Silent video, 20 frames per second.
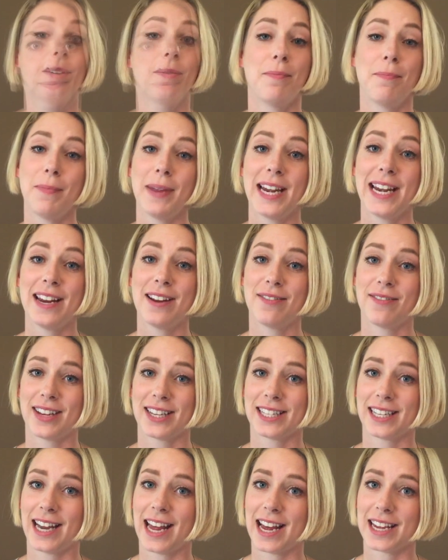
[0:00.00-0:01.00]
Many of
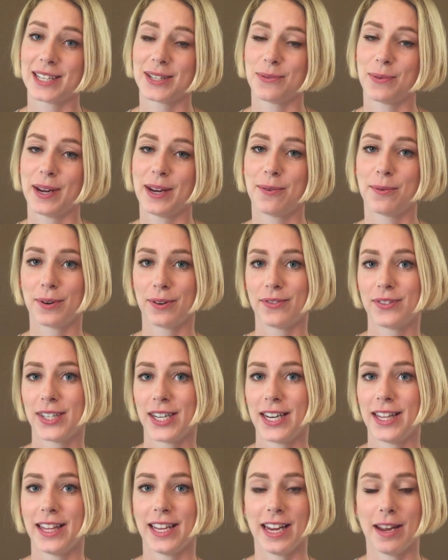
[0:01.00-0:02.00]
us last week would have
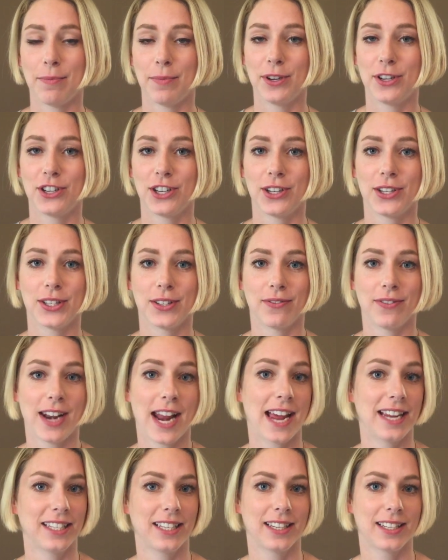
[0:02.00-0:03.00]
seen the images of
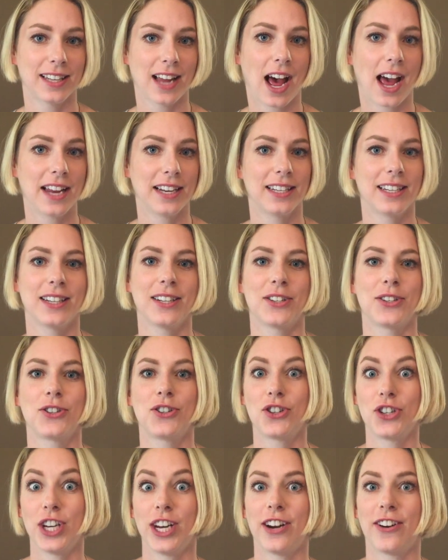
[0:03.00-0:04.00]
NASA scientists
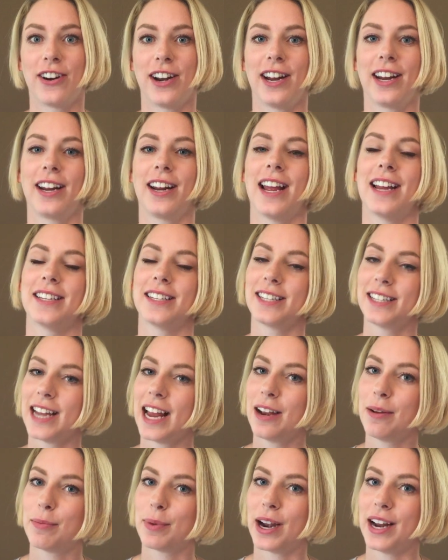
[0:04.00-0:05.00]
cheering and
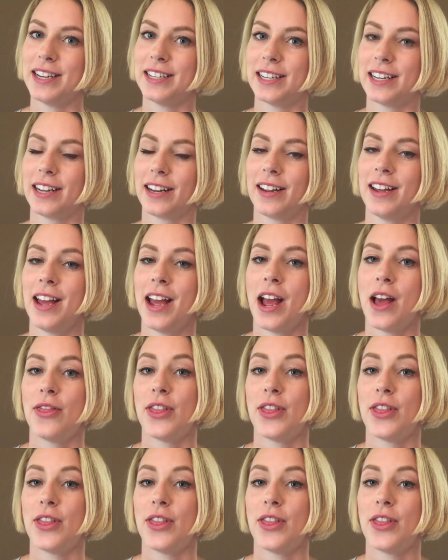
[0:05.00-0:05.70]
celebrating